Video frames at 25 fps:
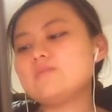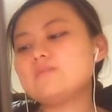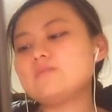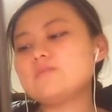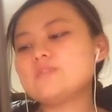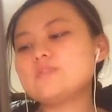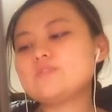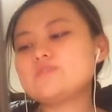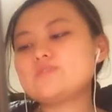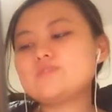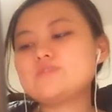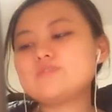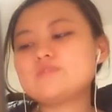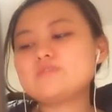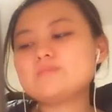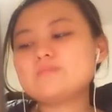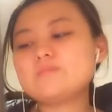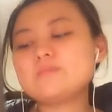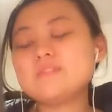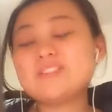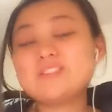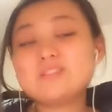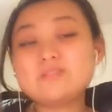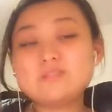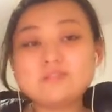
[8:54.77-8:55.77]
which
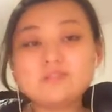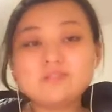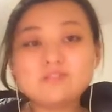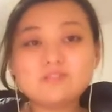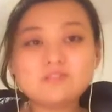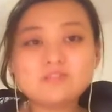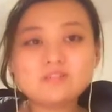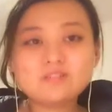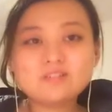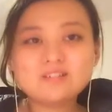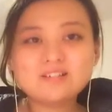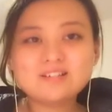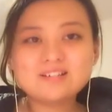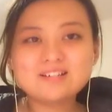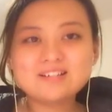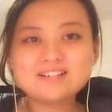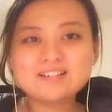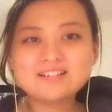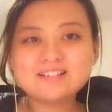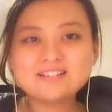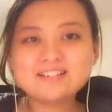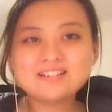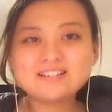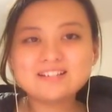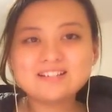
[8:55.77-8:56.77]
made you
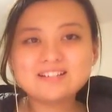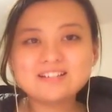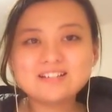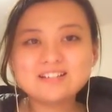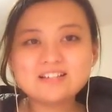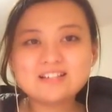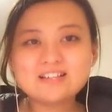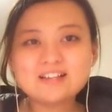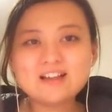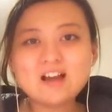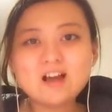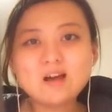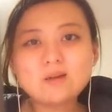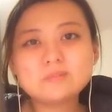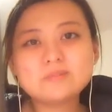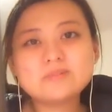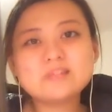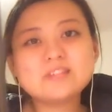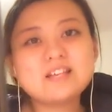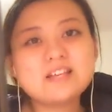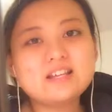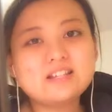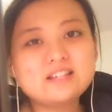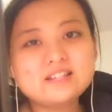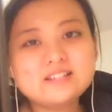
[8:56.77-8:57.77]

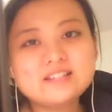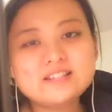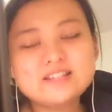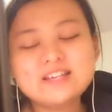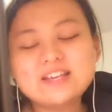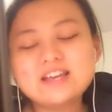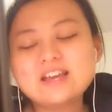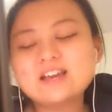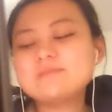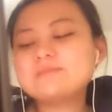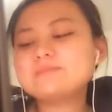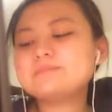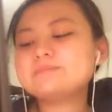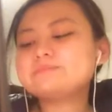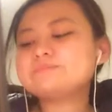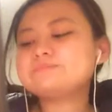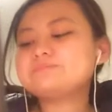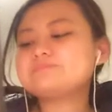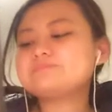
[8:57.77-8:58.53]
upset again.